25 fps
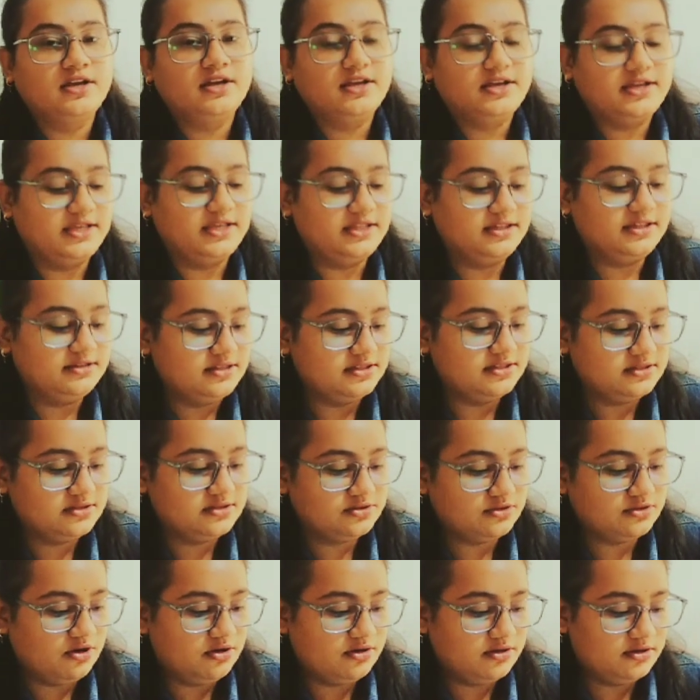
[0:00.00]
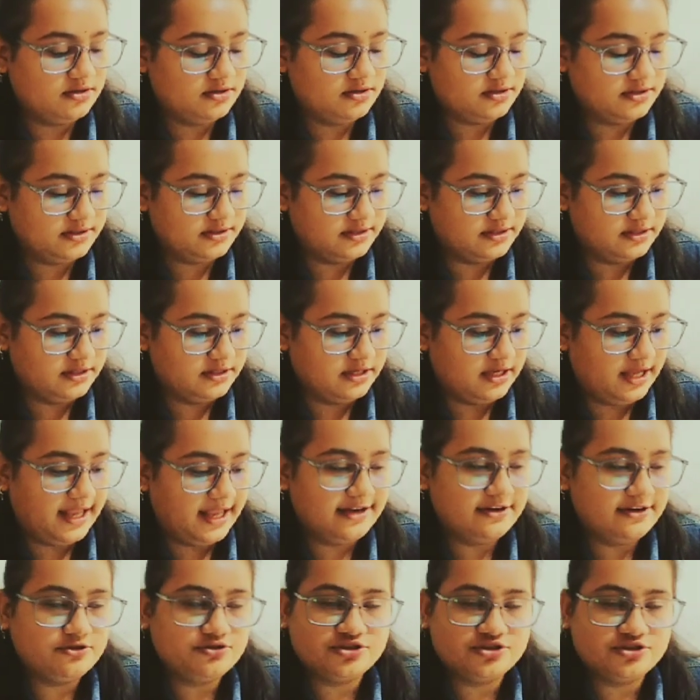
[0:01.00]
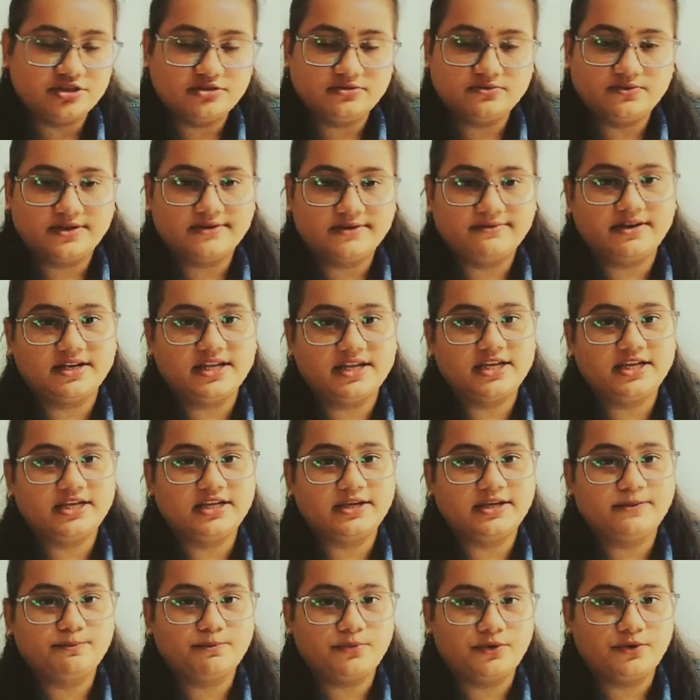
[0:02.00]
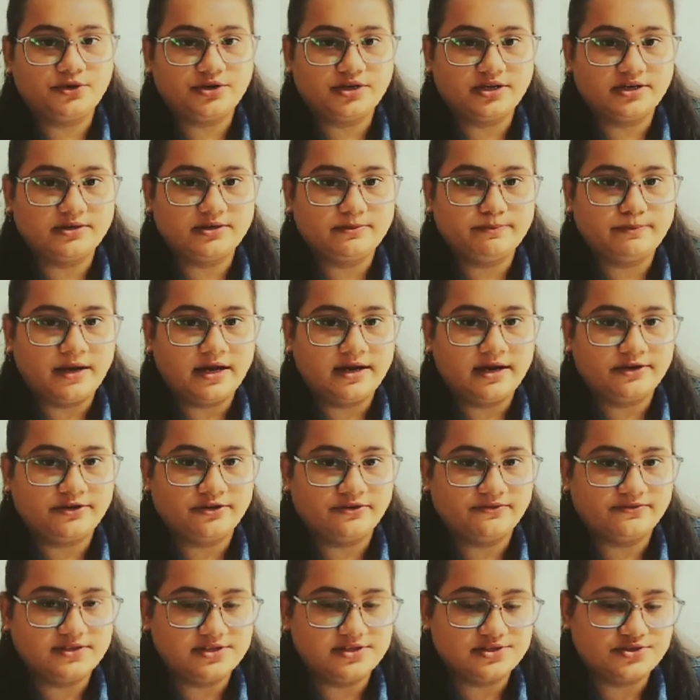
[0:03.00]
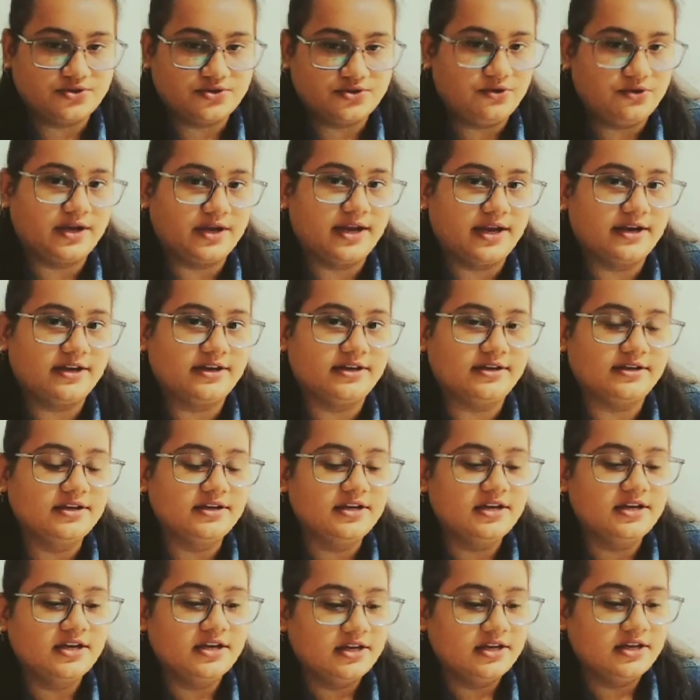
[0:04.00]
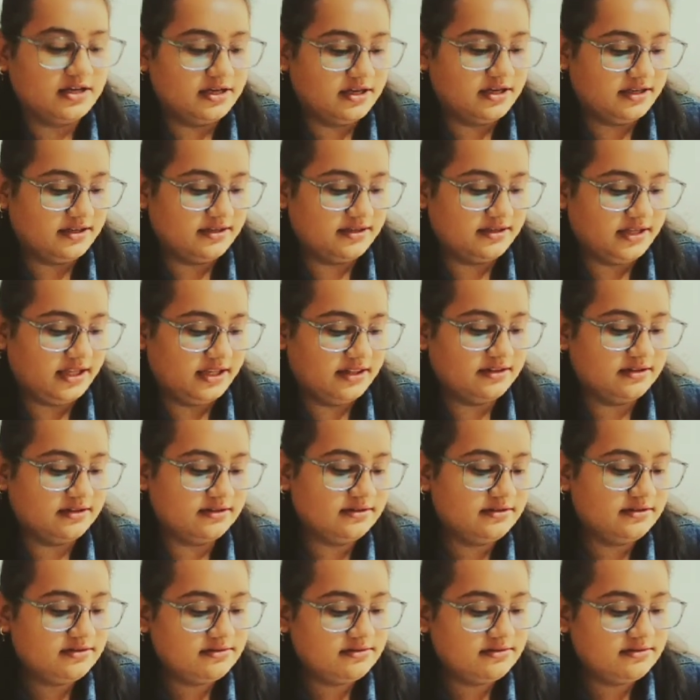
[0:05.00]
In this song, allusions were very important part of this song, and in